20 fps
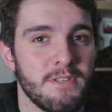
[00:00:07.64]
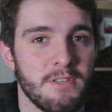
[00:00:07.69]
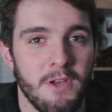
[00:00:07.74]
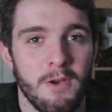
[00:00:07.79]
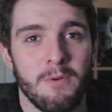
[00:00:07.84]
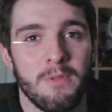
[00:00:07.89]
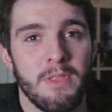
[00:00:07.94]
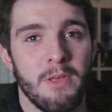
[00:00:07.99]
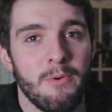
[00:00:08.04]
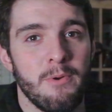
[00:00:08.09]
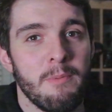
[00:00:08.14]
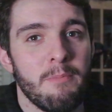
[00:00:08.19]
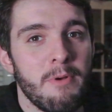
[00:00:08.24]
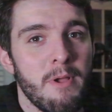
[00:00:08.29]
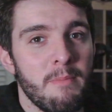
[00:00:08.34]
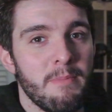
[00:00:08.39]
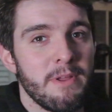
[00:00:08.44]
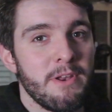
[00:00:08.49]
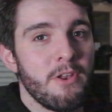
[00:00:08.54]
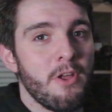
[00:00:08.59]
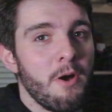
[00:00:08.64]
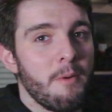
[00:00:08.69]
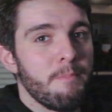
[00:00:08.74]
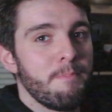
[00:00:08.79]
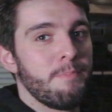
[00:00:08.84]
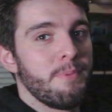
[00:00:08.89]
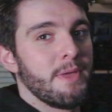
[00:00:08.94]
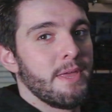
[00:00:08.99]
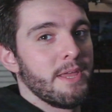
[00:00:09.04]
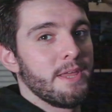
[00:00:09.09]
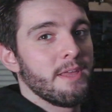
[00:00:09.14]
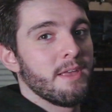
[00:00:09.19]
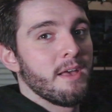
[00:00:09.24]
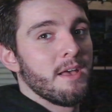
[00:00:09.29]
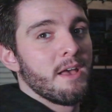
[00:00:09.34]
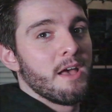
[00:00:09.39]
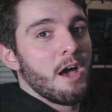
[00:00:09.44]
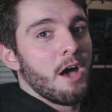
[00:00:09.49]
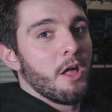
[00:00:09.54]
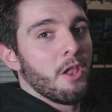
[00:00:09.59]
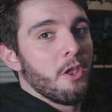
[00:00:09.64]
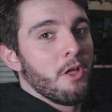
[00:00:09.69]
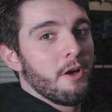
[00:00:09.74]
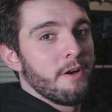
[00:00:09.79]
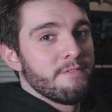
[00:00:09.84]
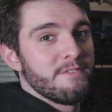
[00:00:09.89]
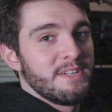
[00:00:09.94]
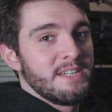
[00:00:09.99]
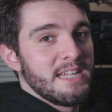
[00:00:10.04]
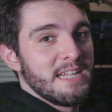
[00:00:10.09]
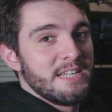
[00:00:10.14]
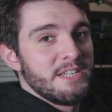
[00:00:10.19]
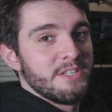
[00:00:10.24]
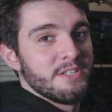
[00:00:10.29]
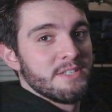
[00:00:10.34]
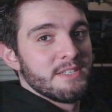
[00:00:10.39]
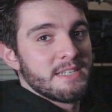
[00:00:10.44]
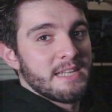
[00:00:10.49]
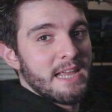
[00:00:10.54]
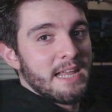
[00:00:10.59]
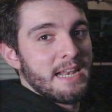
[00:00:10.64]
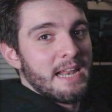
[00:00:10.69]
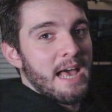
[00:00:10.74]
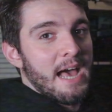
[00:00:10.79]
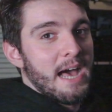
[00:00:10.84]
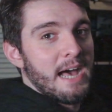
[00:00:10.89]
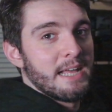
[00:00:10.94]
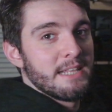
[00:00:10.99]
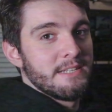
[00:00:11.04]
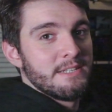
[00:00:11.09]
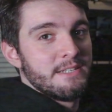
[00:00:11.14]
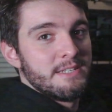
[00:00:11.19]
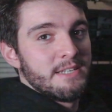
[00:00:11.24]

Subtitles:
so, there will probably not be a lot of additions getting added